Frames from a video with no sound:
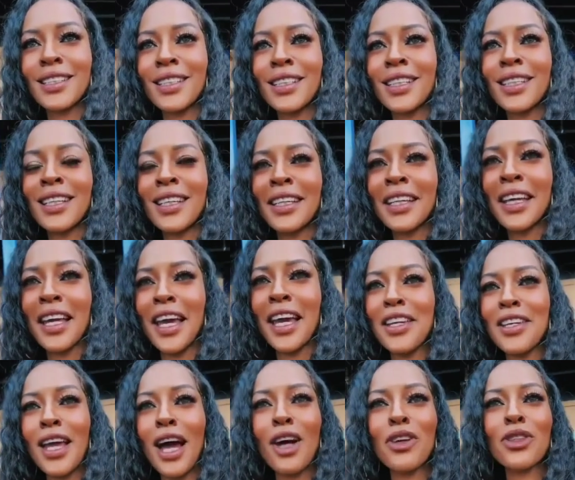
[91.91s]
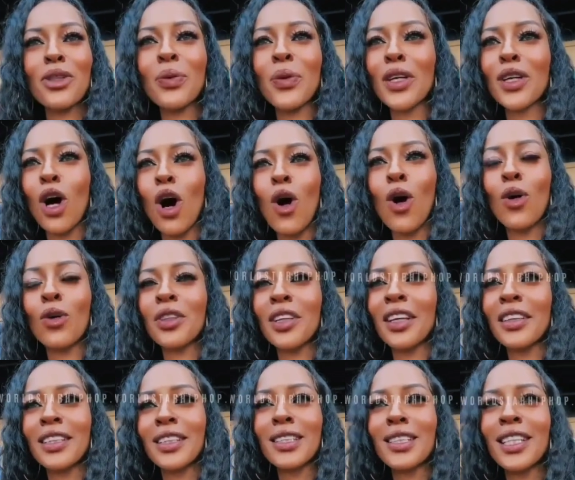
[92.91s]
Hey, and now you with a whole
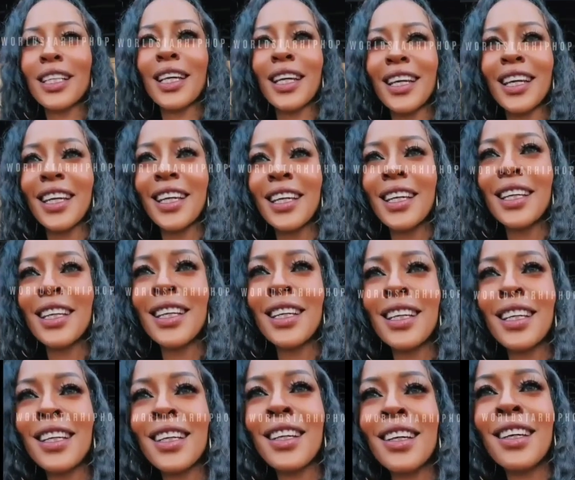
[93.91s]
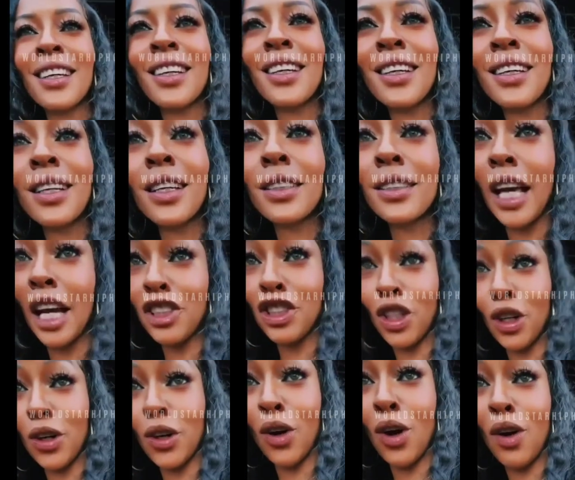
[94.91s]
nother Wait, chick. This is my girlfriend. That's
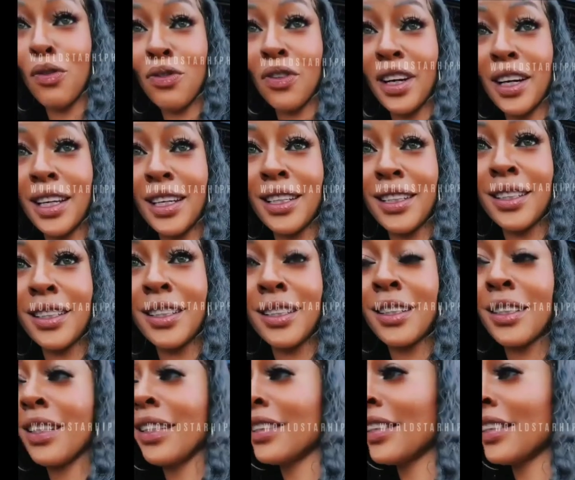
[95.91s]
your girlfriend? This is my really? Girl?